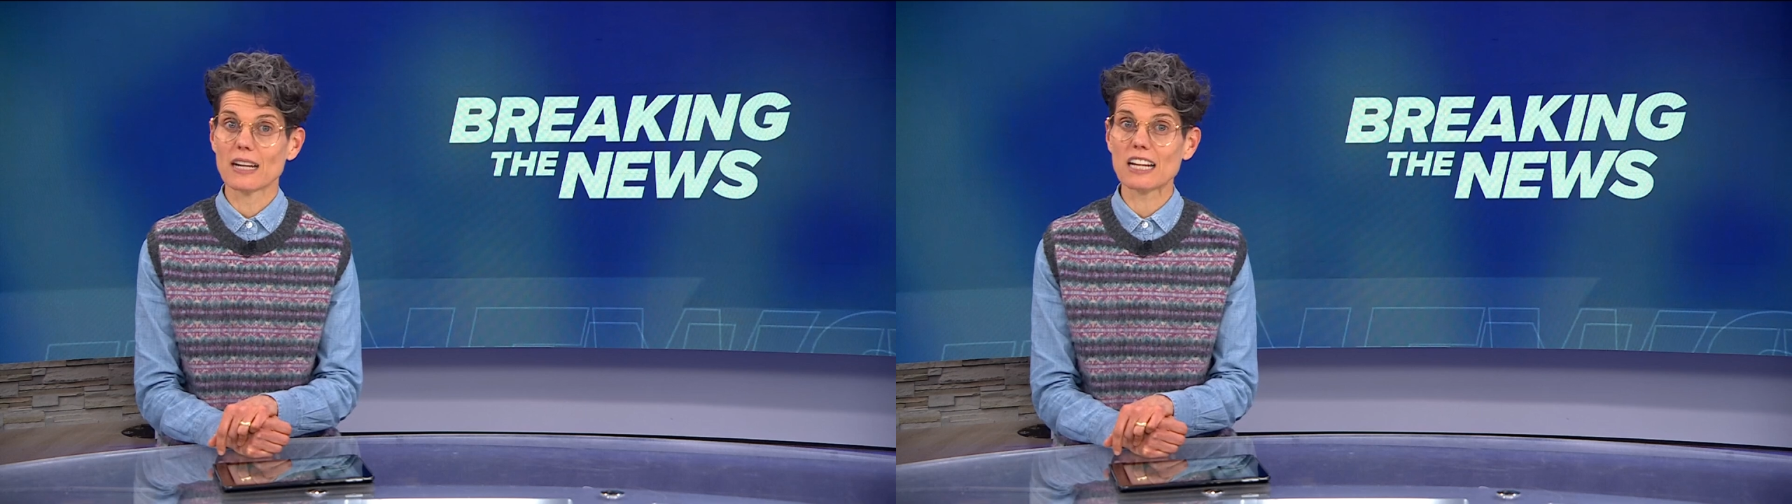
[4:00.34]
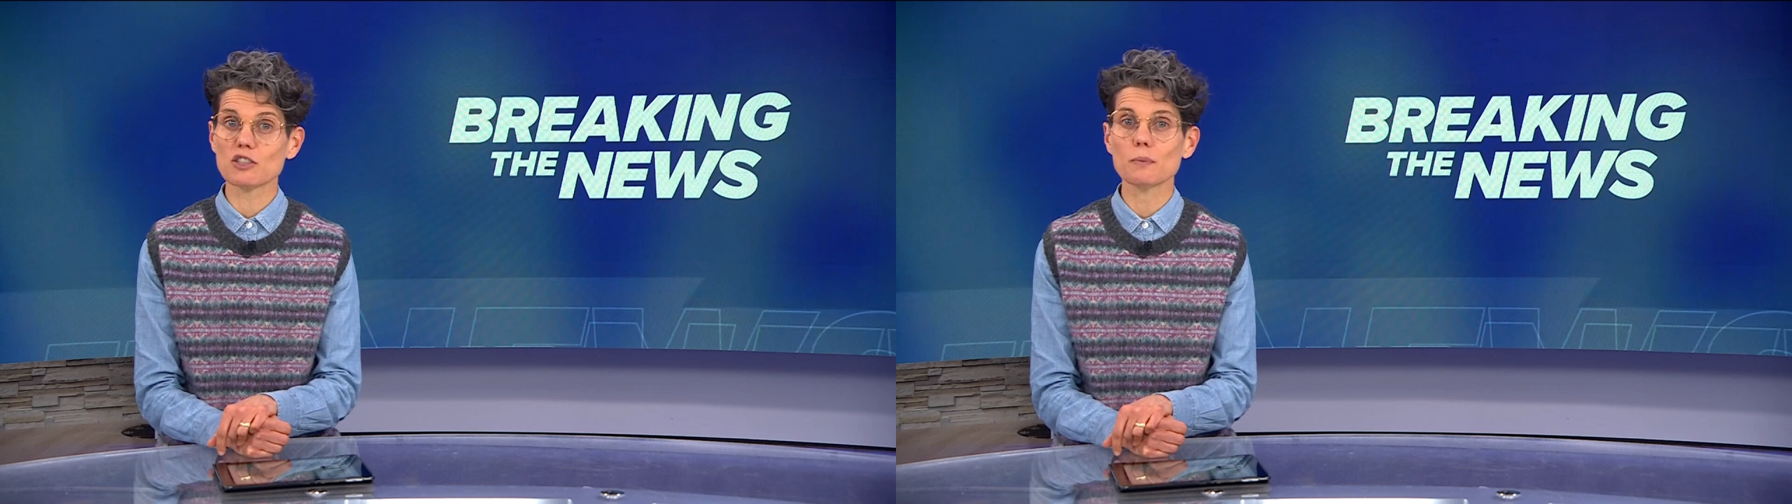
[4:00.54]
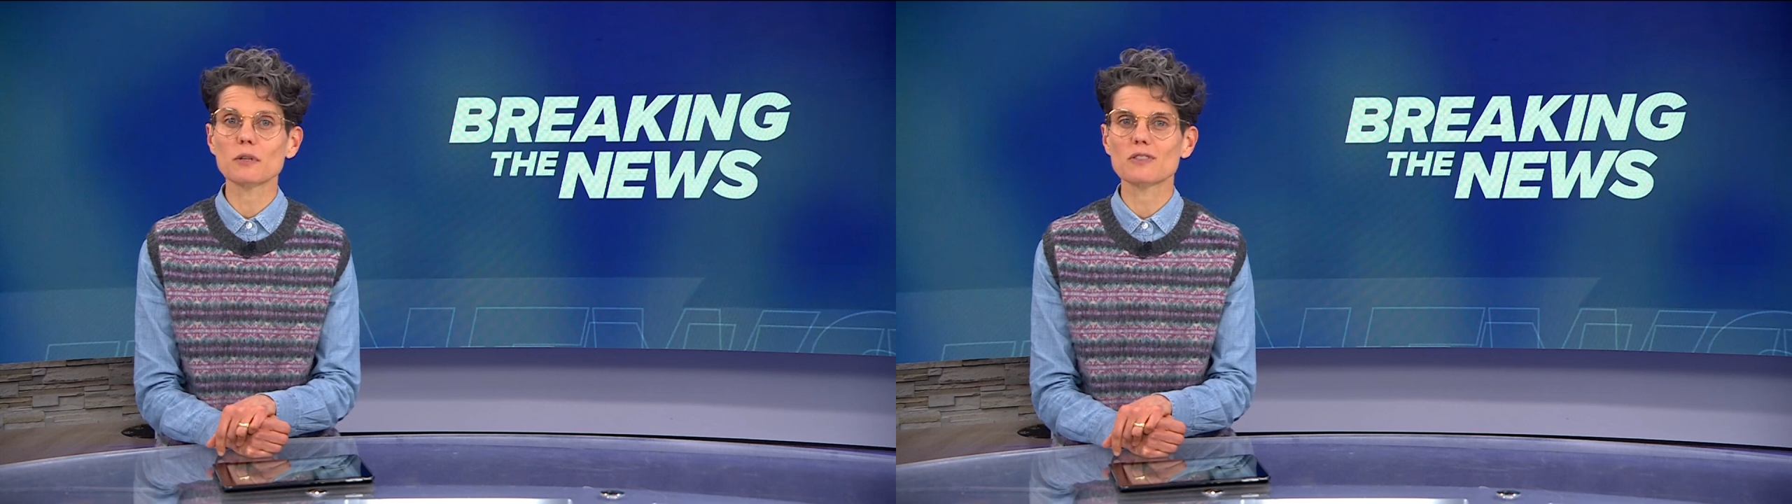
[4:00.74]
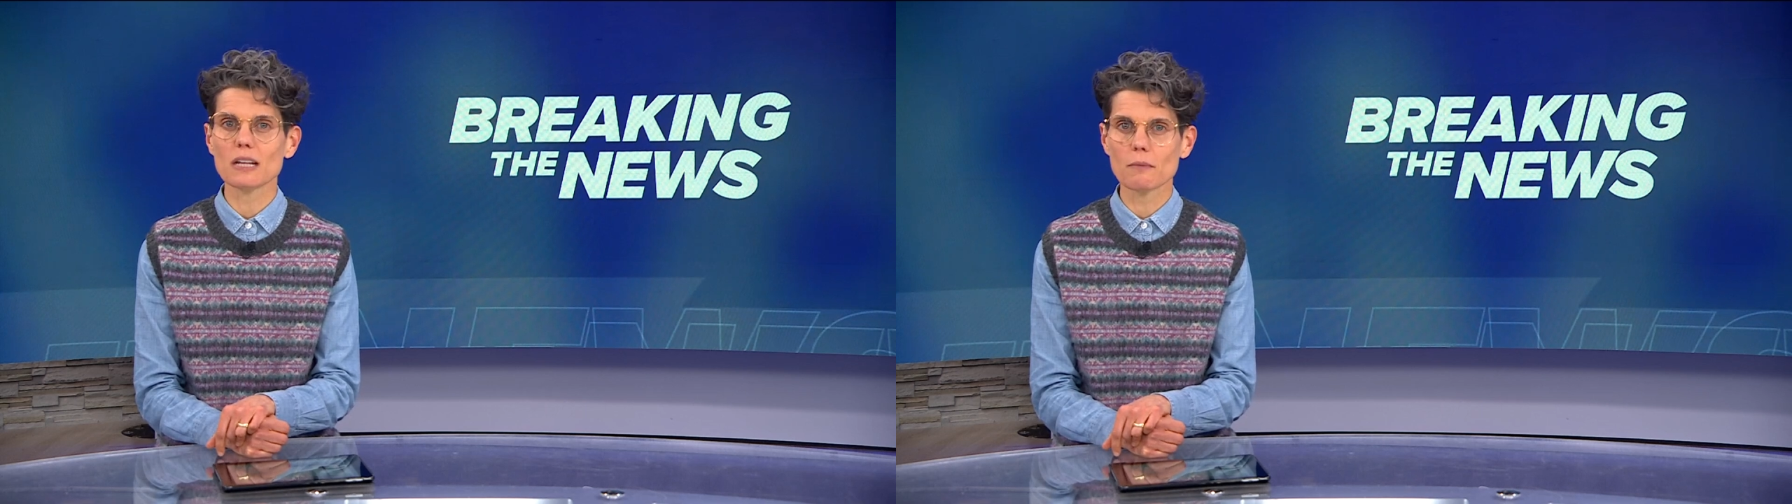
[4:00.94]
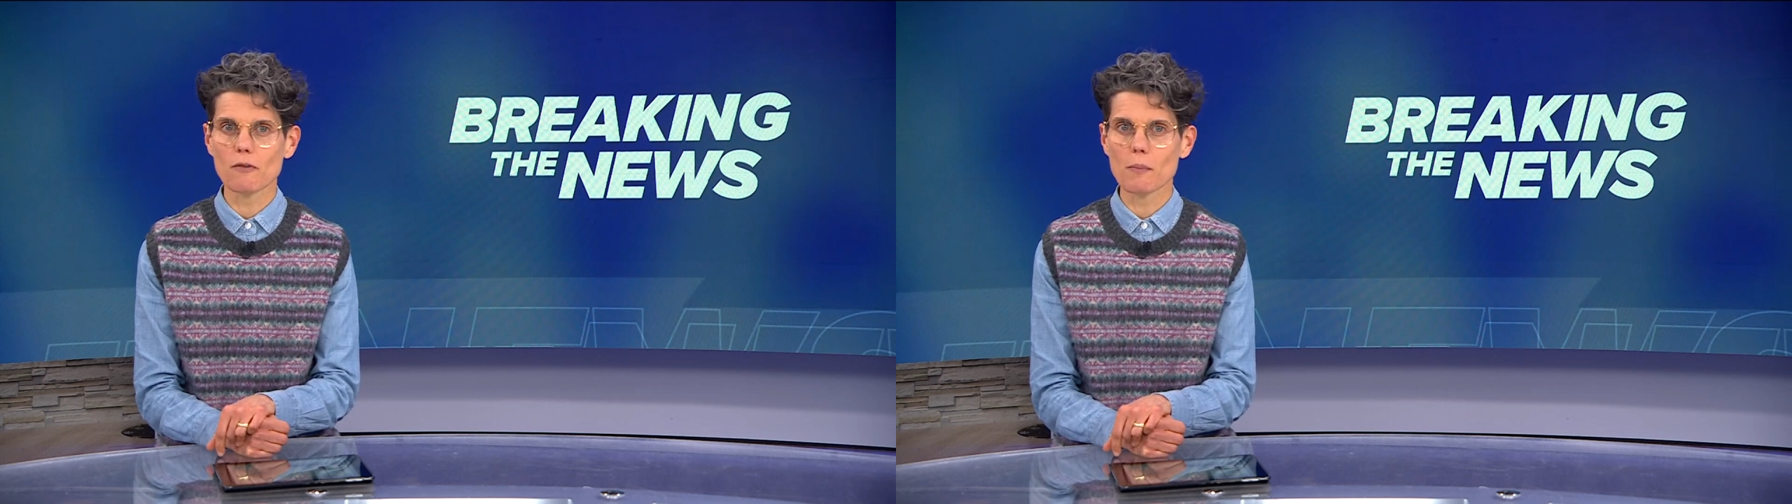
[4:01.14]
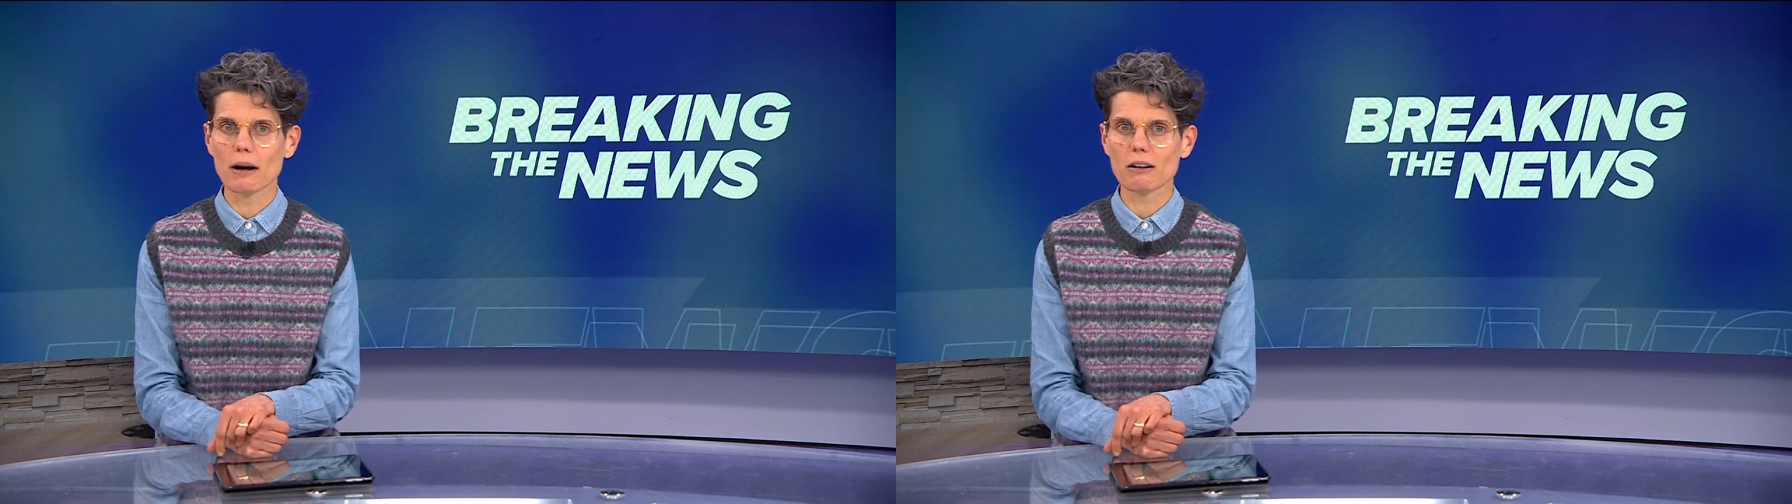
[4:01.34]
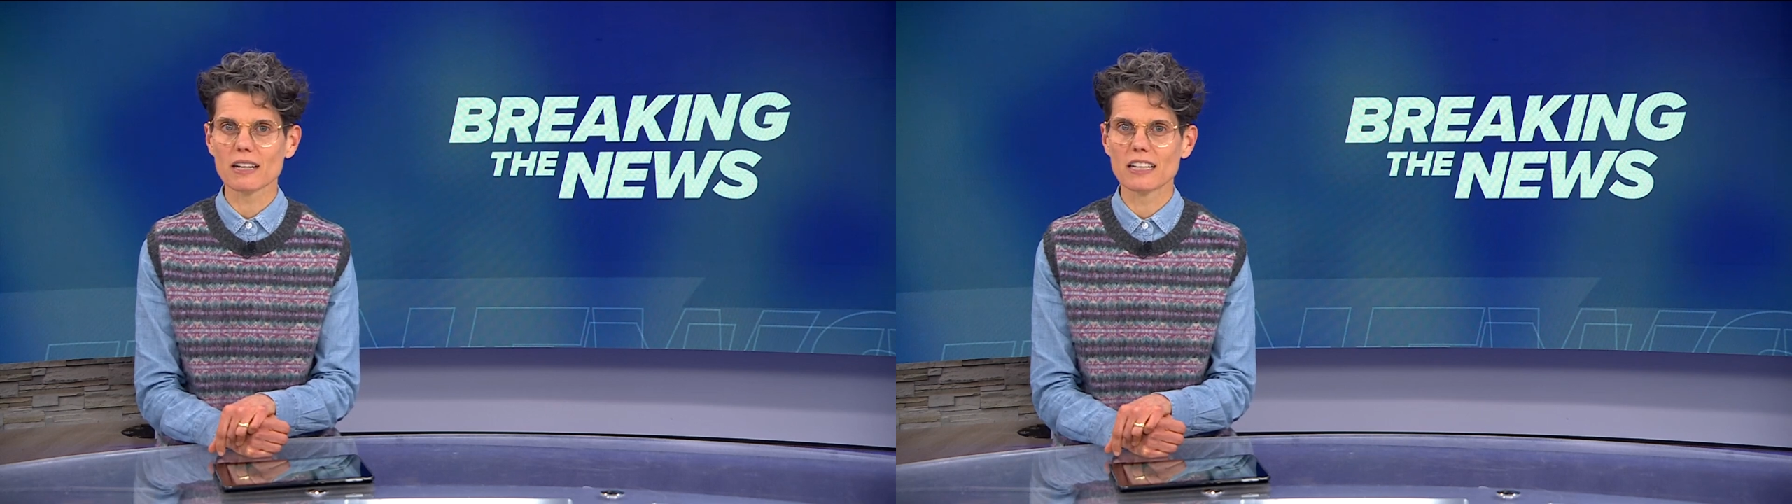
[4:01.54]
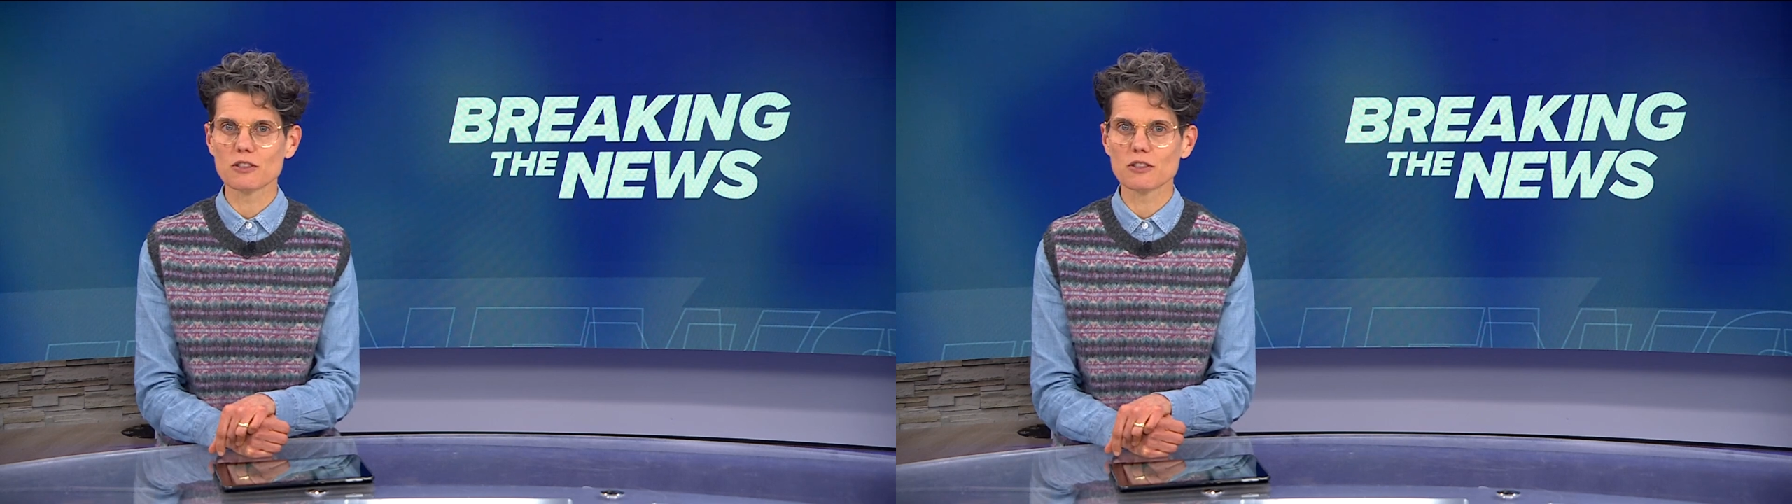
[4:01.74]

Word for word: The National Museum of American